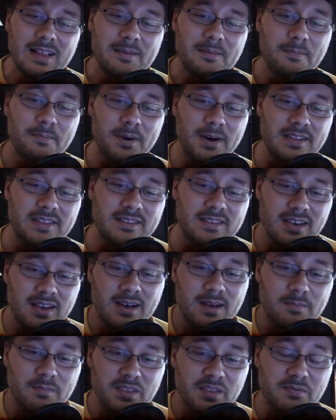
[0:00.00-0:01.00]
But
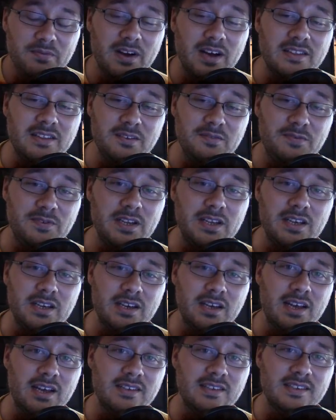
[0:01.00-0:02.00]

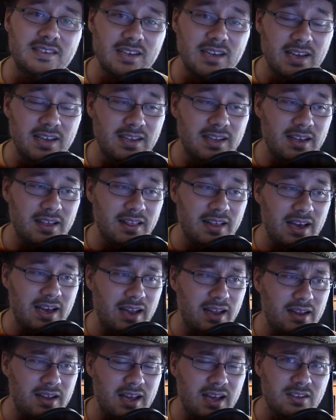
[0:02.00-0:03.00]
VaatiVidya has said
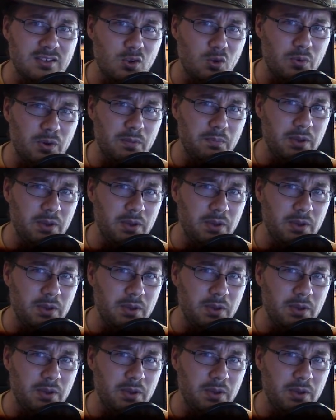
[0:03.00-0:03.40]
that it has already